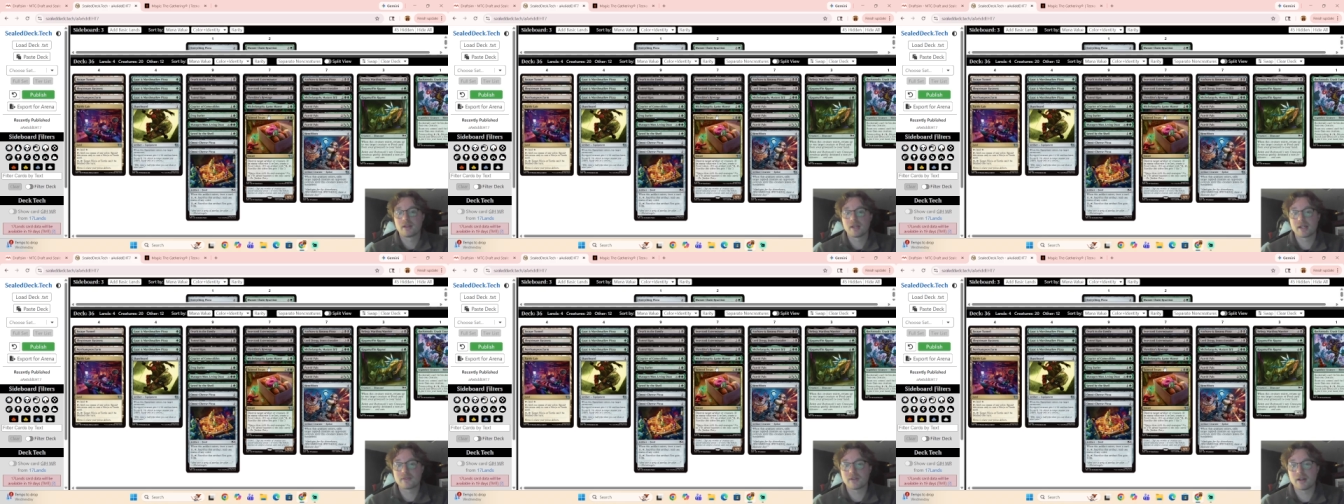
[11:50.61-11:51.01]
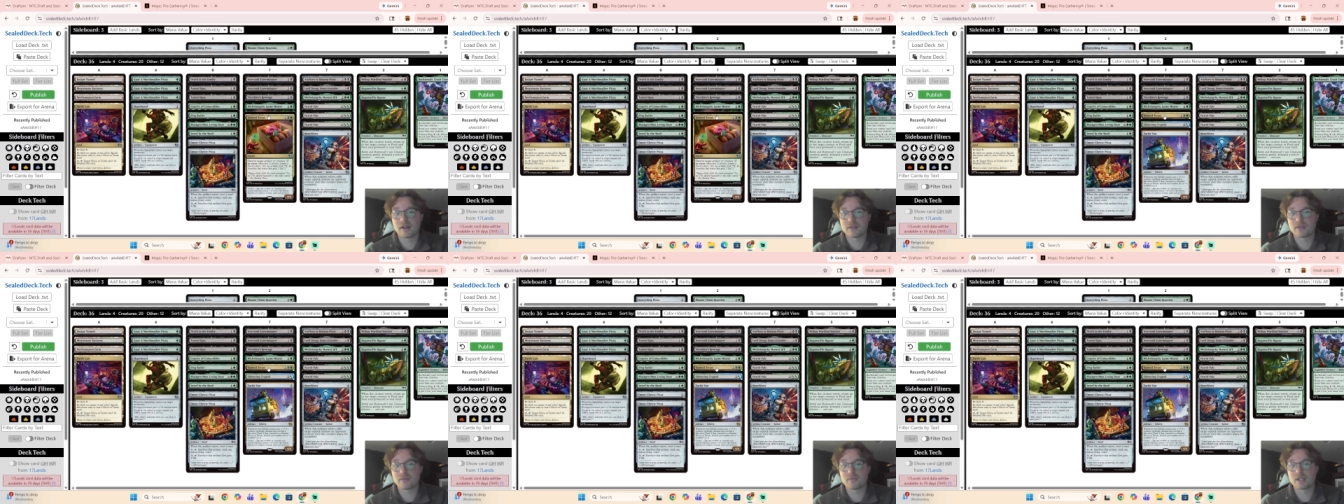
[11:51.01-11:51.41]
That's
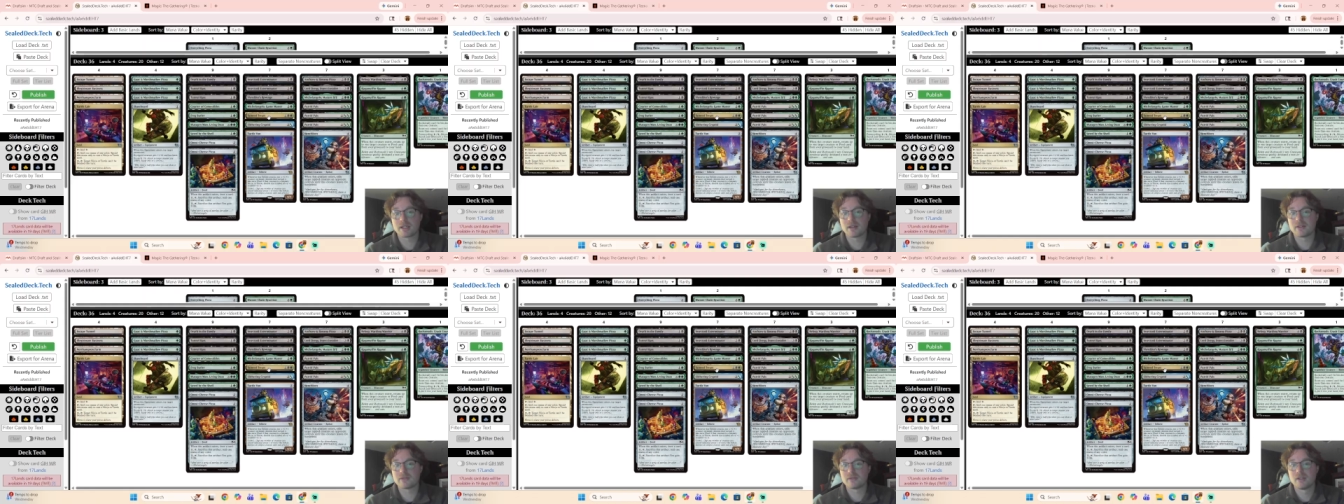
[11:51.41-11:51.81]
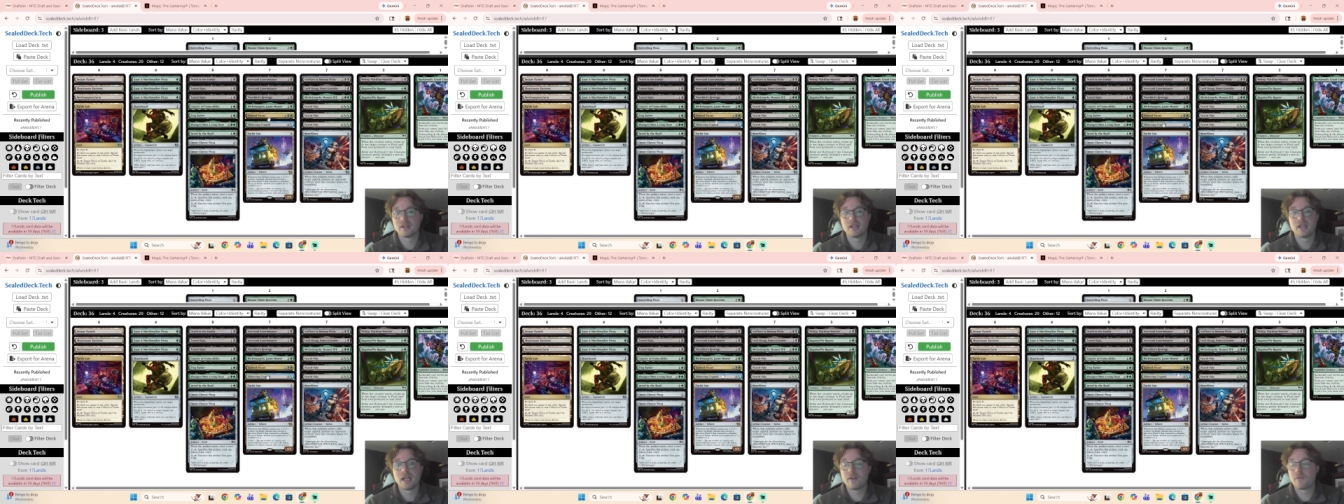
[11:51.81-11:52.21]
awesome, because
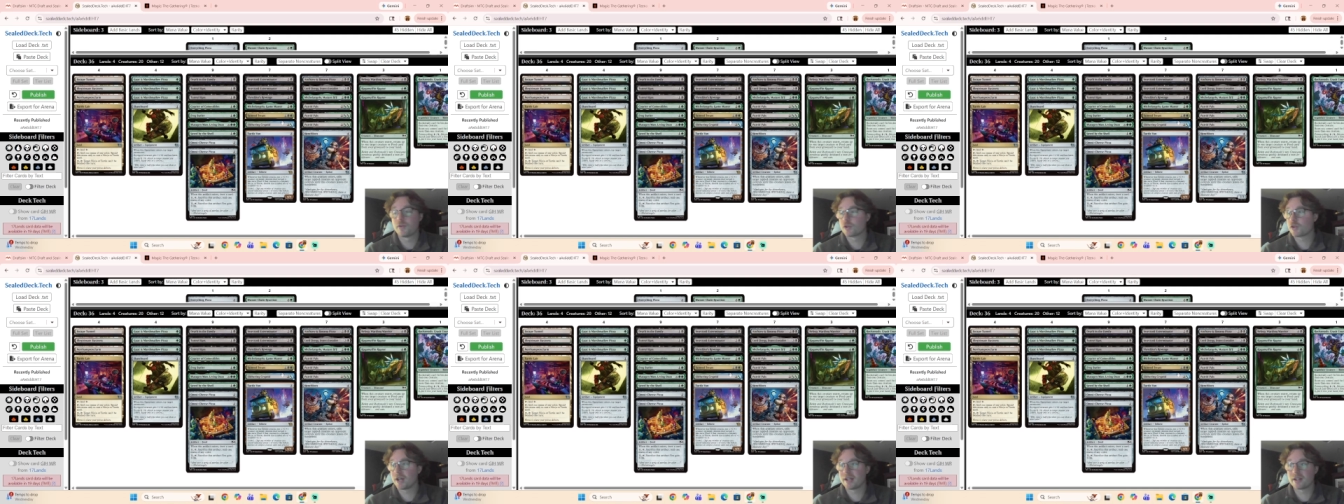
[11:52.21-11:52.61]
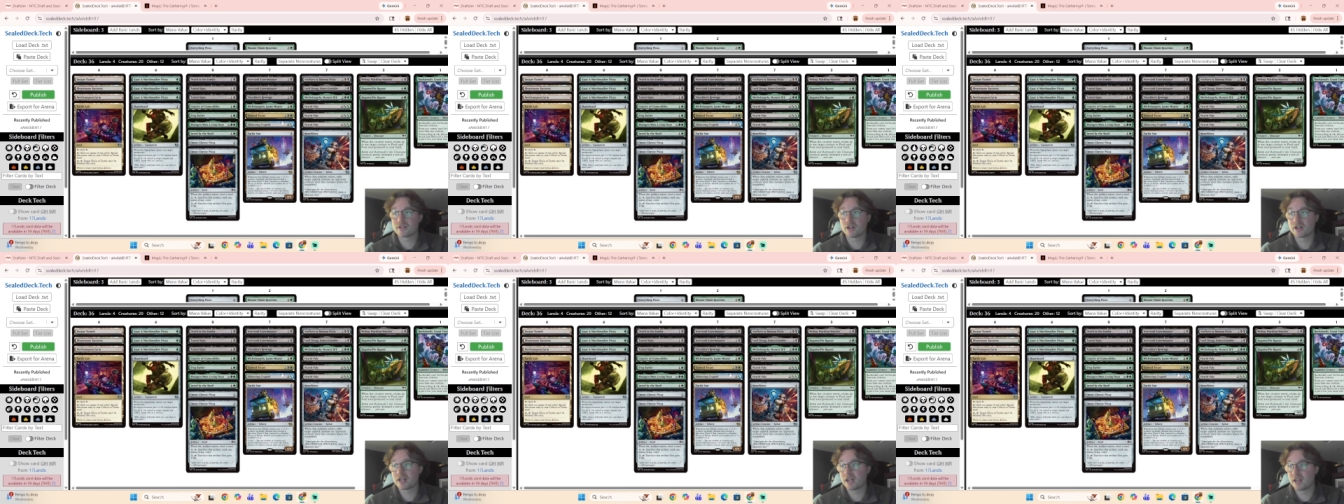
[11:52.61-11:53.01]
if we're trying to
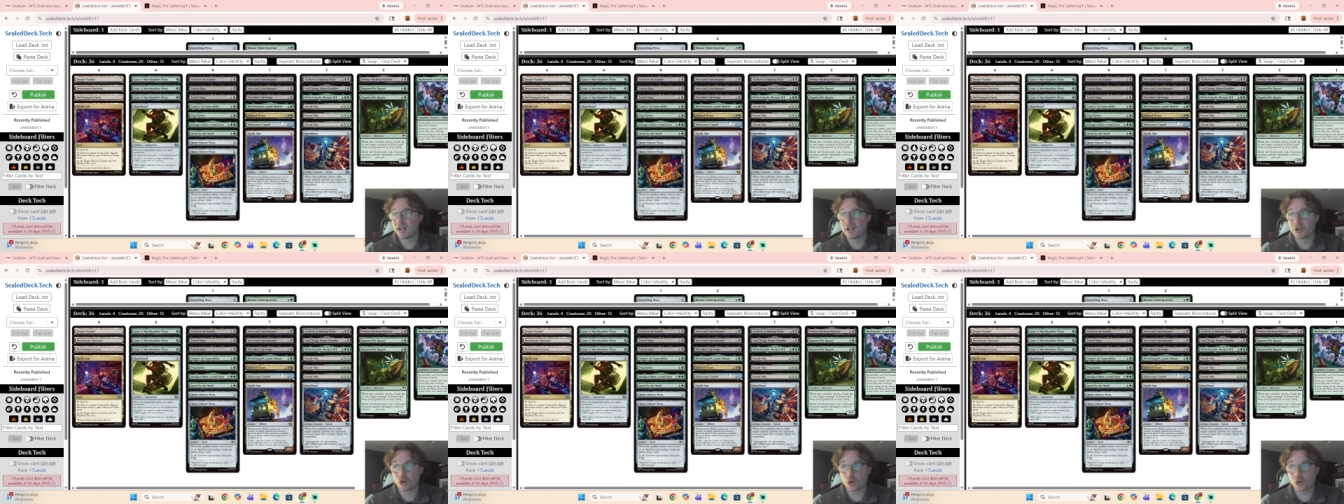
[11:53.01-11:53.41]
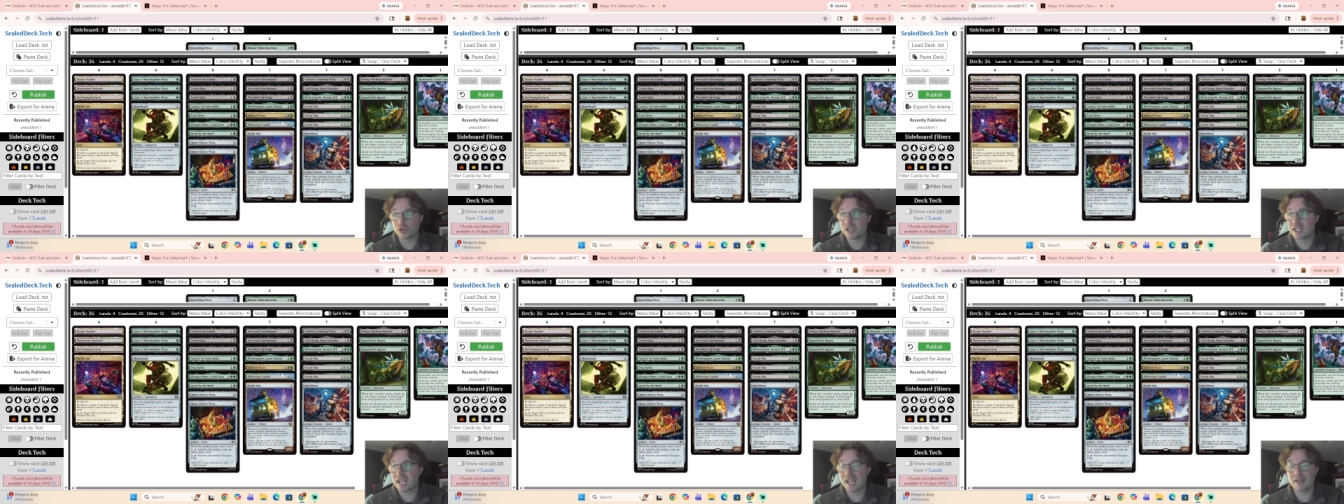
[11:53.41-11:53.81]
target an
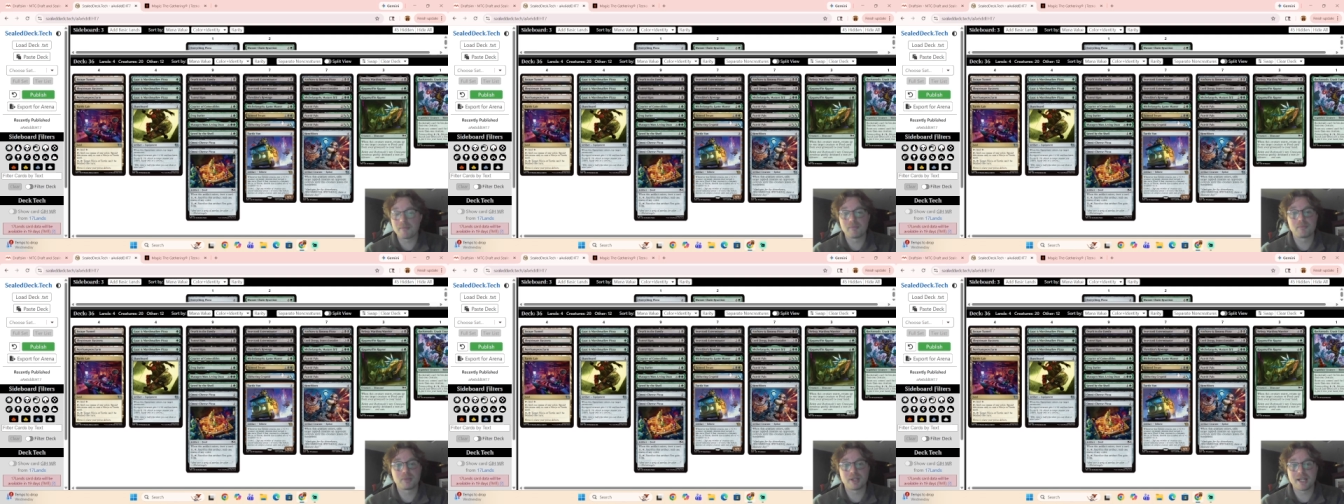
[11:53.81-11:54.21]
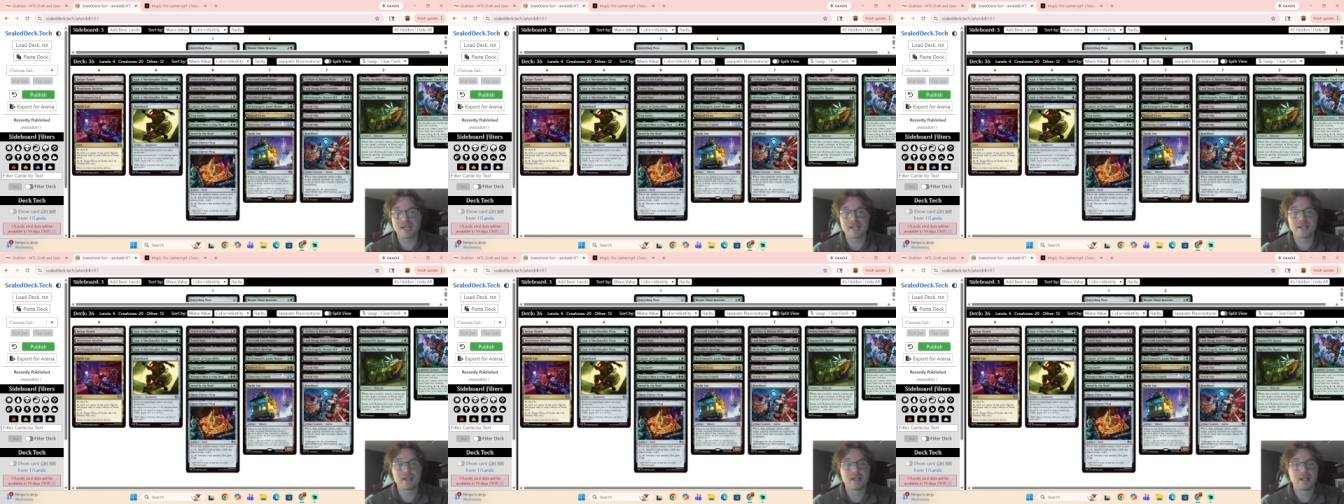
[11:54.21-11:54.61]
early game
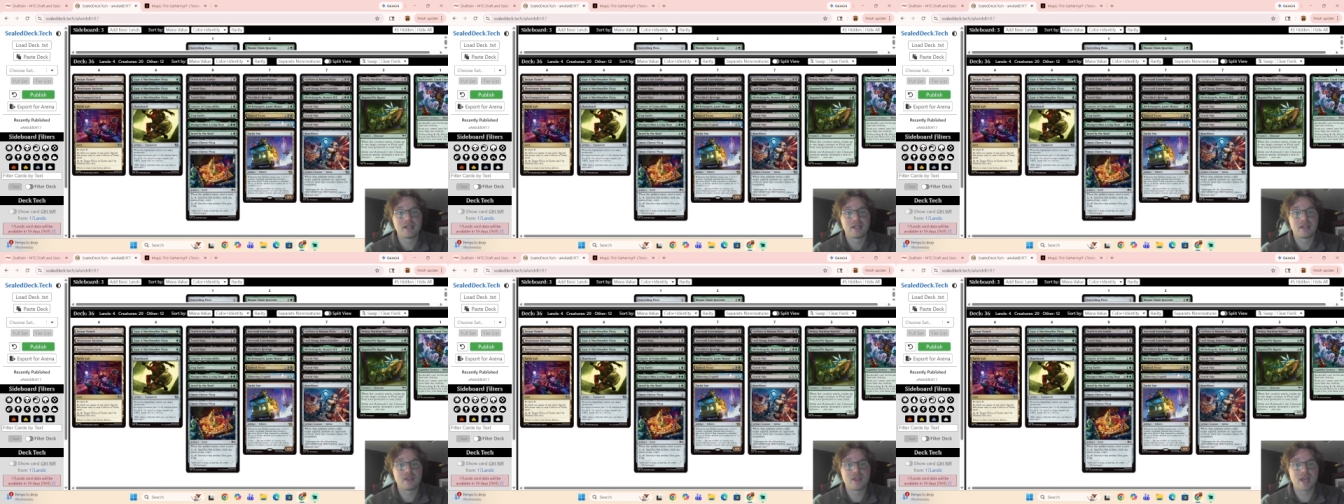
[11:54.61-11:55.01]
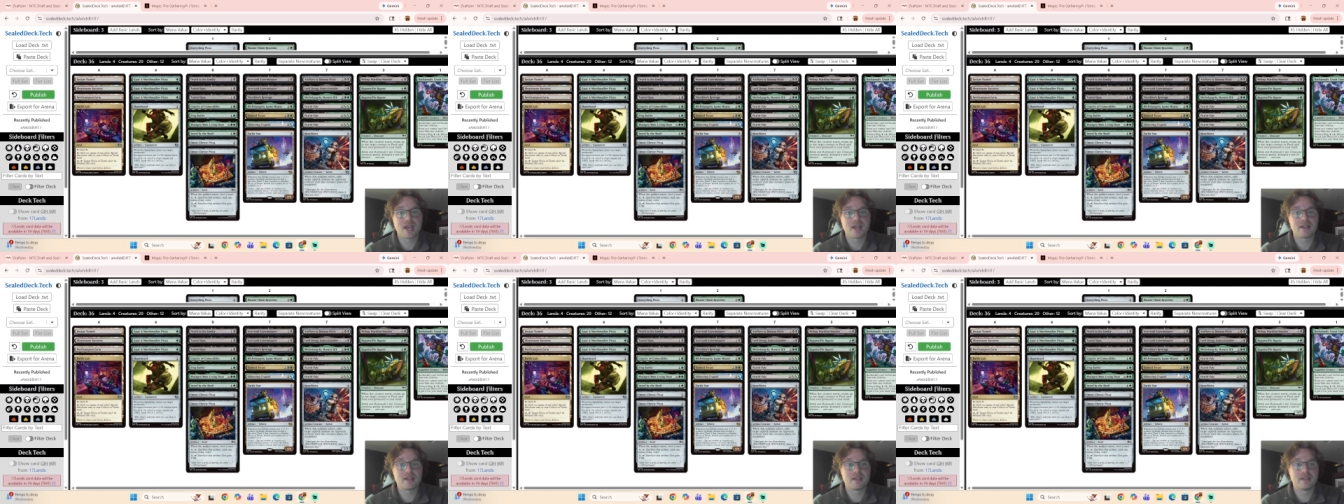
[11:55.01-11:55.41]
play
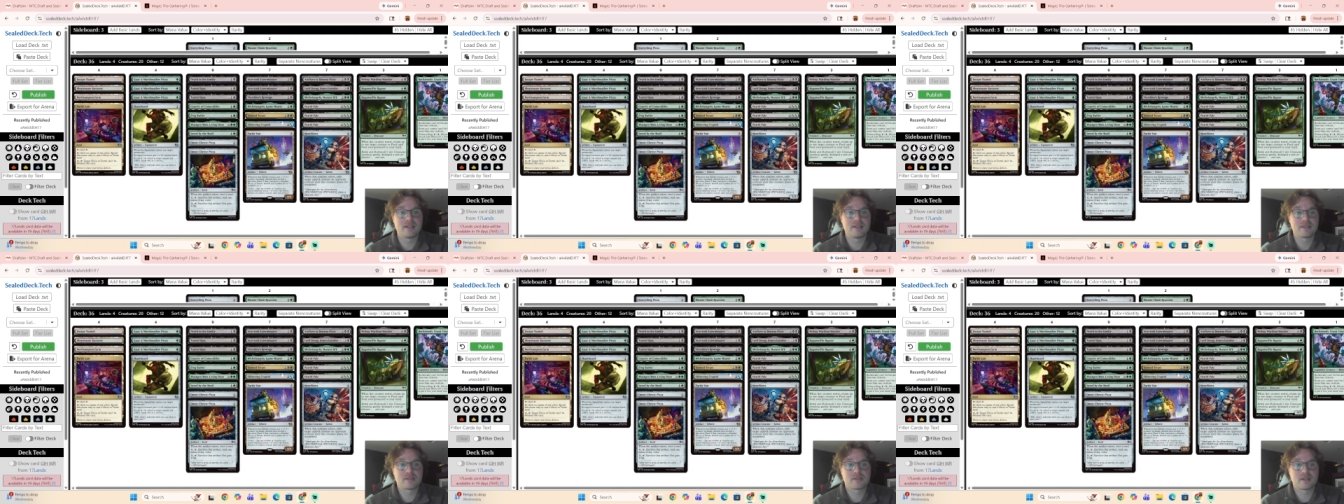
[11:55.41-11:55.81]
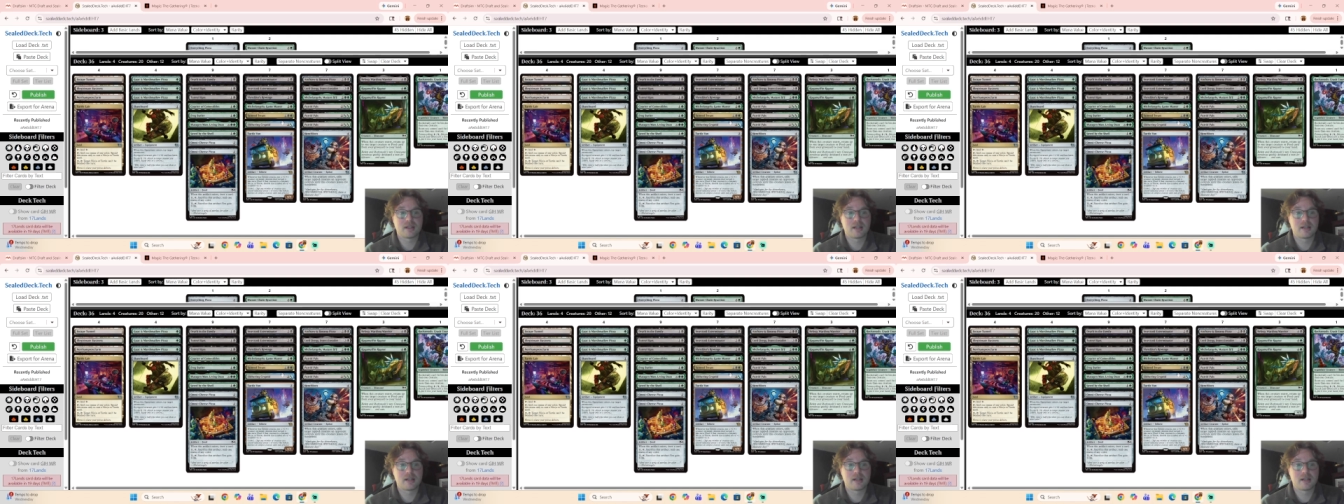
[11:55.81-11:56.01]
that is